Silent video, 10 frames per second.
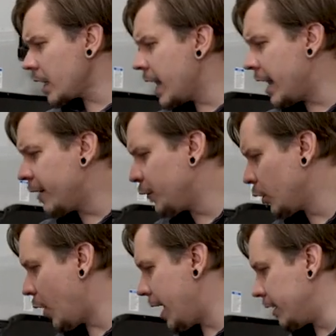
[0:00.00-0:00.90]
And if you
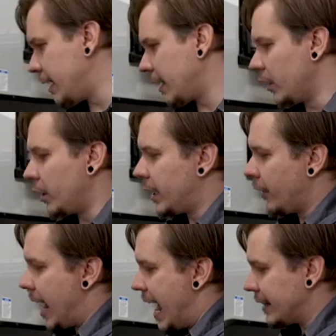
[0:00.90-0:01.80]
go ahead and take a look
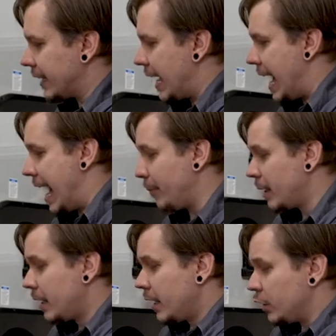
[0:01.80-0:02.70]
here at the
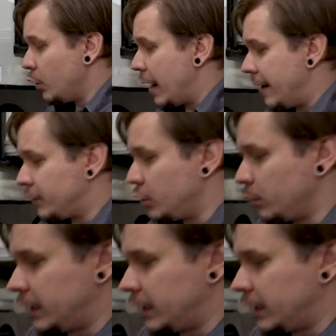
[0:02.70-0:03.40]
cap, you have 2